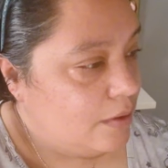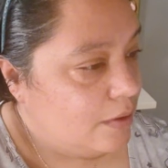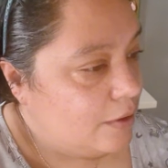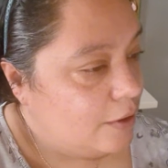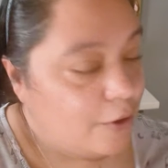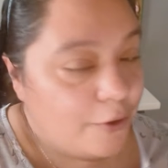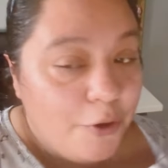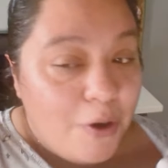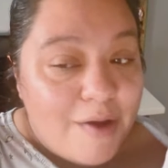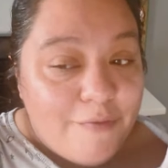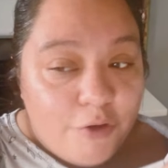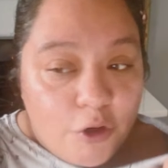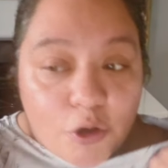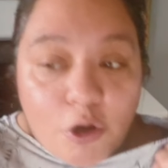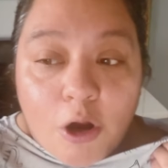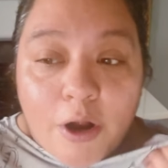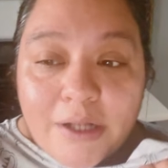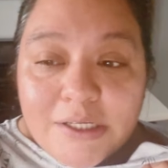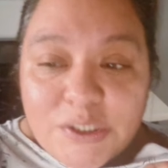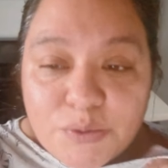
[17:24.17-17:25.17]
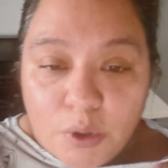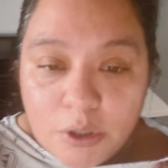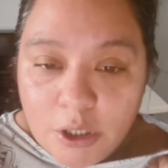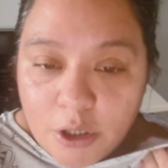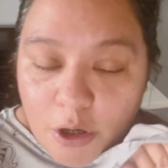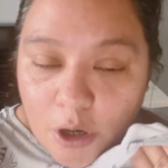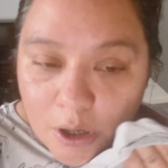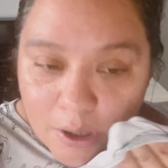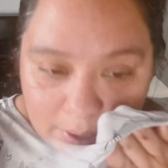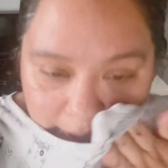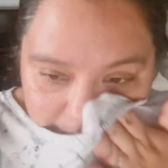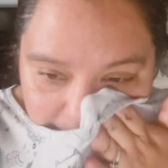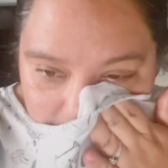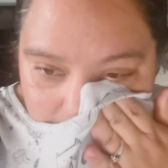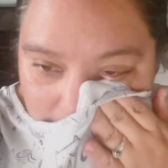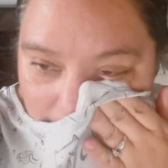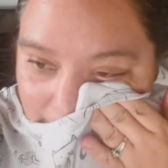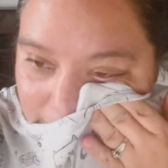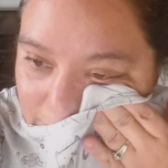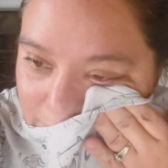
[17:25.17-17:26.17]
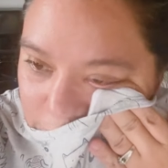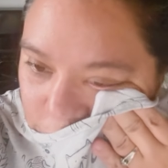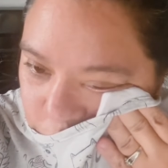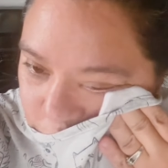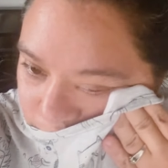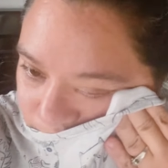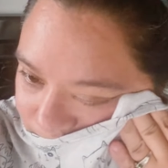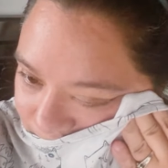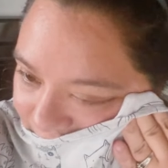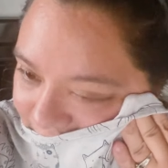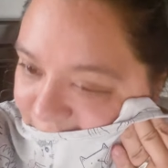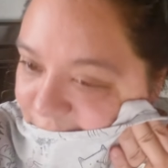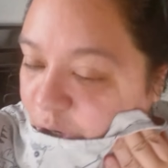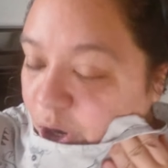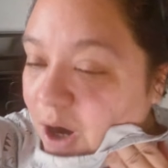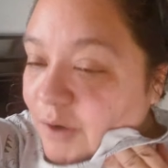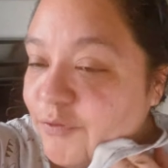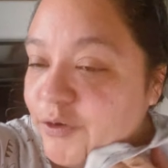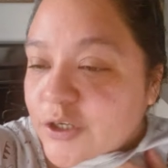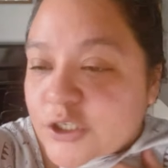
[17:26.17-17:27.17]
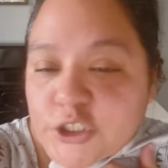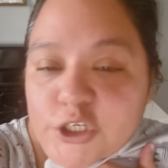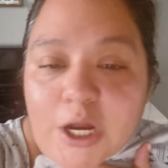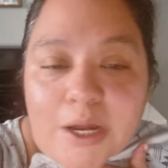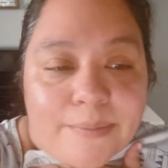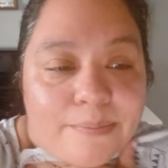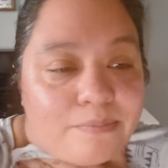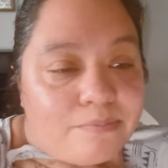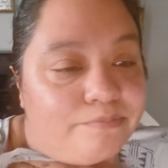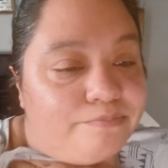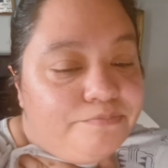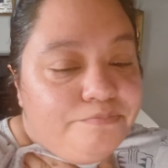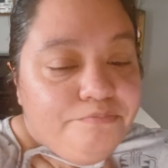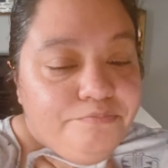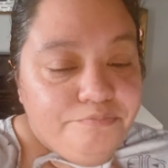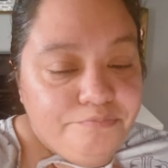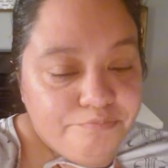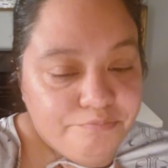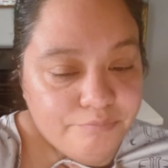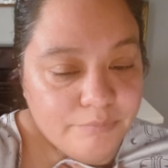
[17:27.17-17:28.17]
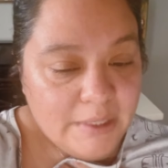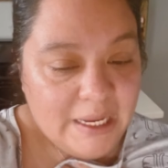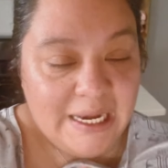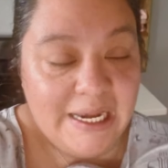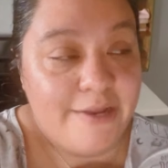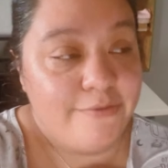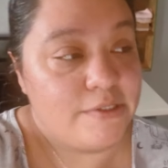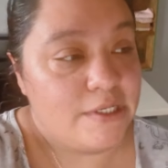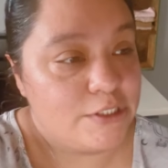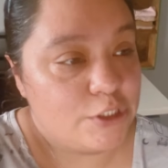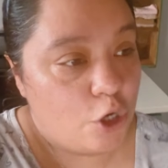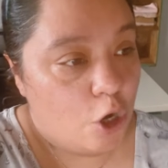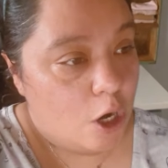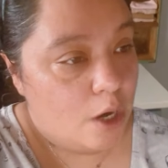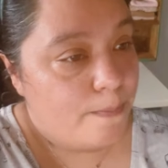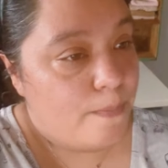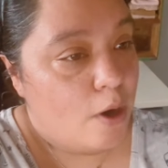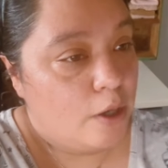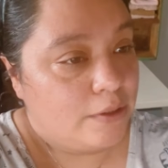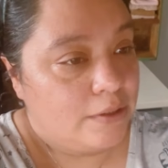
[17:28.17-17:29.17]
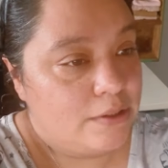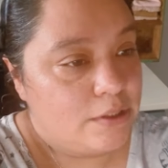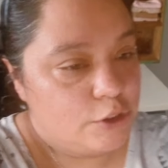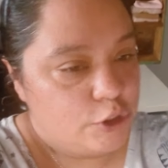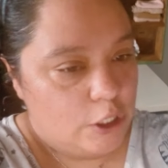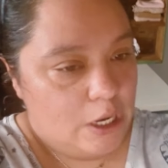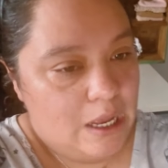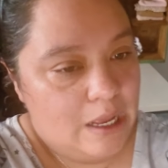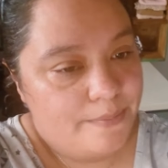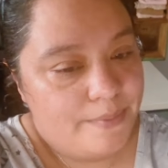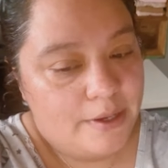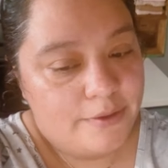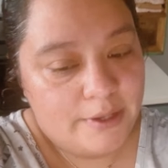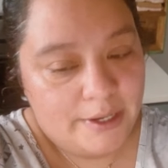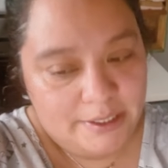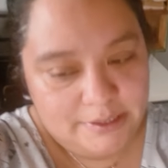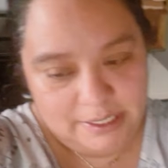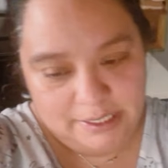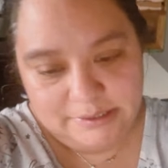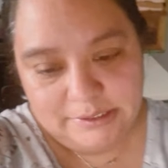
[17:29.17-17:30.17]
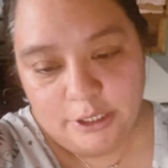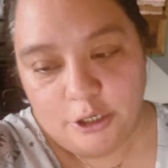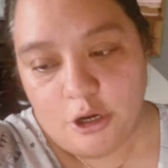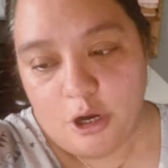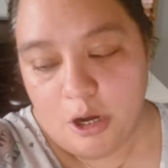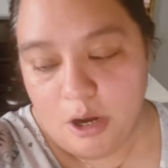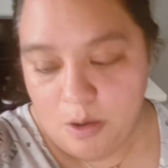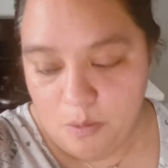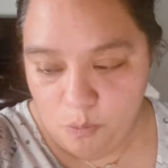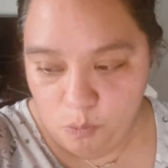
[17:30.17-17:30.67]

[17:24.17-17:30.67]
No, he don't have a new car. That's his working car. That's his car for his job. He leaves his car parked at the job, and then he takes their car.